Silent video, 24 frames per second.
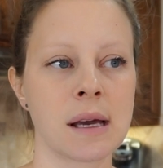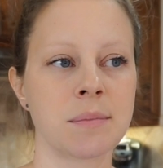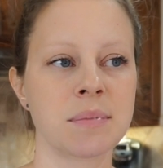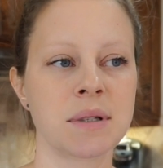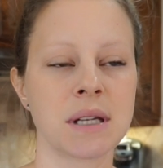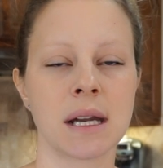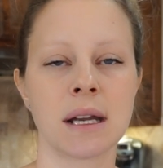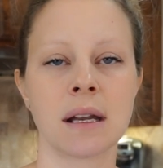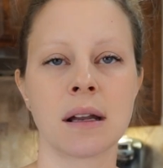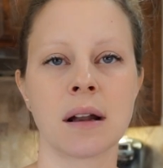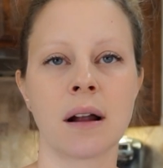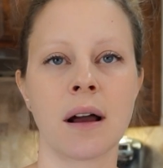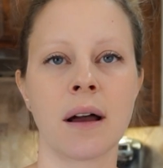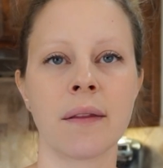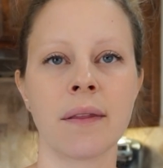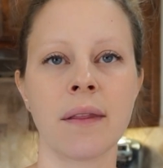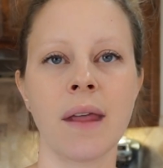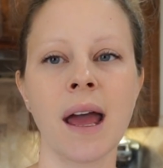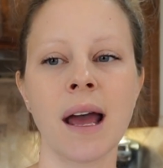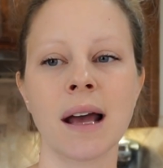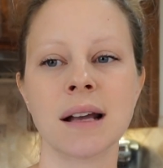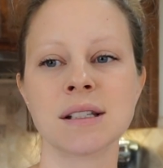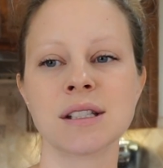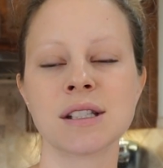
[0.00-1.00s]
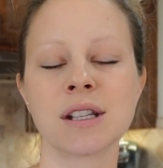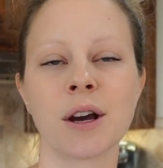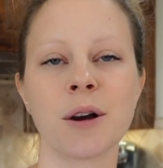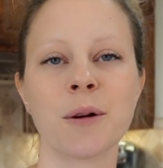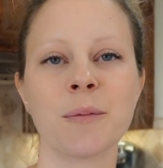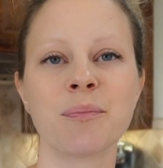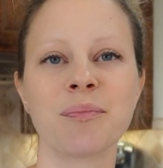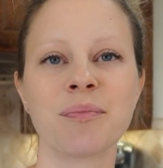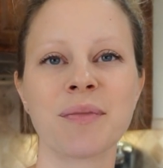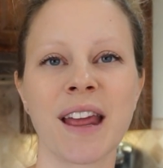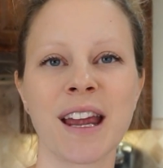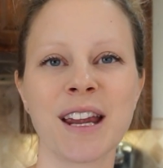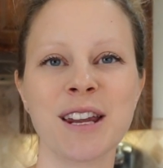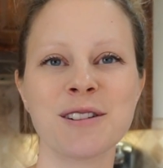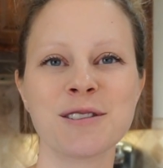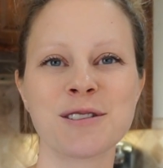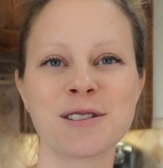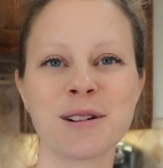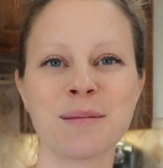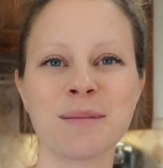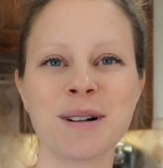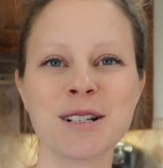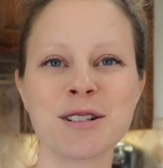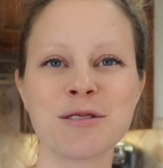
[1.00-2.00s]
updated on that. So thank you
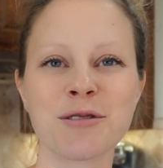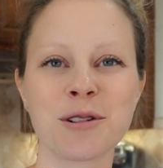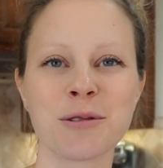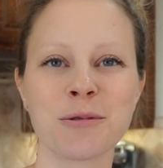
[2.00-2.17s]
so much